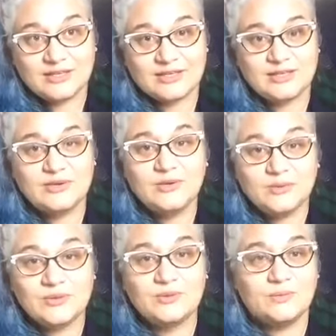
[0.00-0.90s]
You
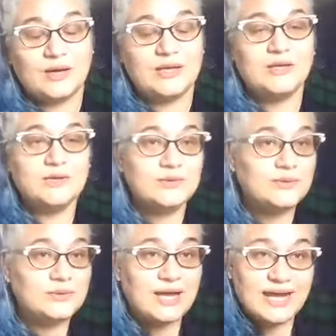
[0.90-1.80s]
are the one
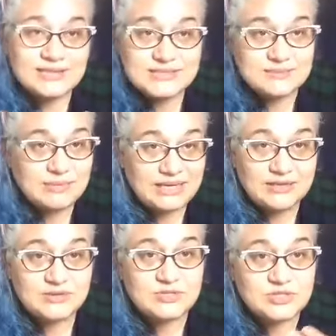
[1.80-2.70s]
who has to make
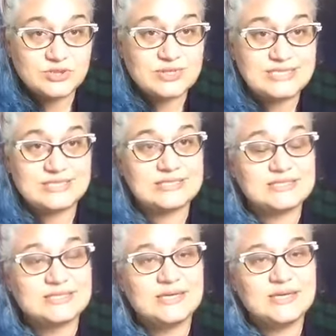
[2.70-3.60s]
those choices.